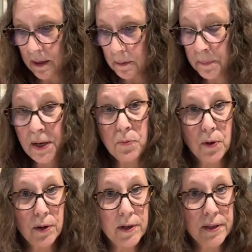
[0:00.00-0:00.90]

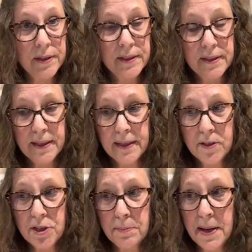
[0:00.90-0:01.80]
beadwork, and
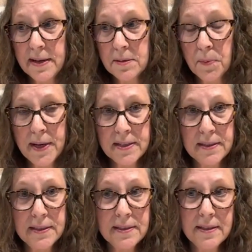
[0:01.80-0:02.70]
she makes
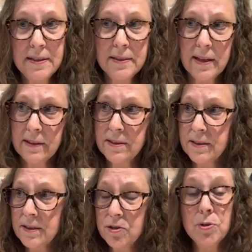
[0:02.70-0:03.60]
bracelets and
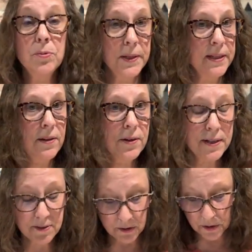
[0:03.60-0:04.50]
necklaces, jewelry, all
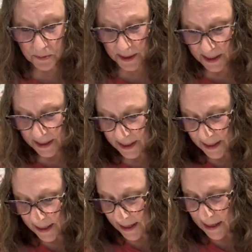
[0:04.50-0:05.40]
kinds of jewelry.
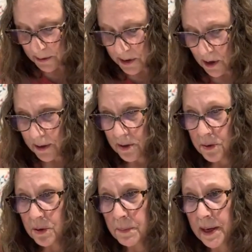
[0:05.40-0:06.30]
And I was talking to
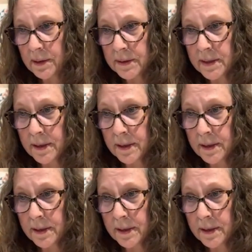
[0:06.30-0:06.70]
her about